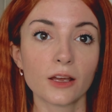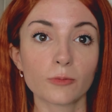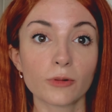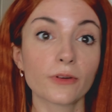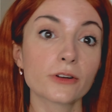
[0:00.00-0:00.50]

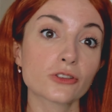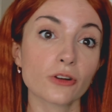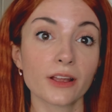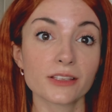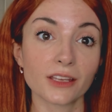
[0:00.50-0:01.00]
reverse
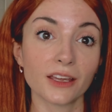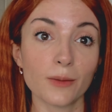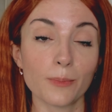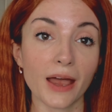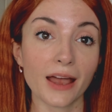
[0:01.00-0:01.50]
translate
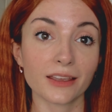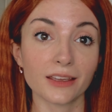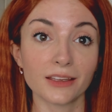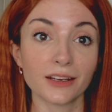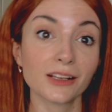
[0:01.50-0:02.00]
it back
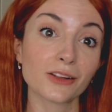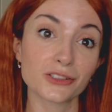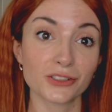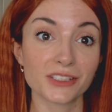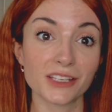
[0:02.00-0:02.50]
in English
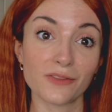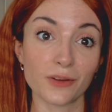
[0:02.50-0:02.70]
to see if it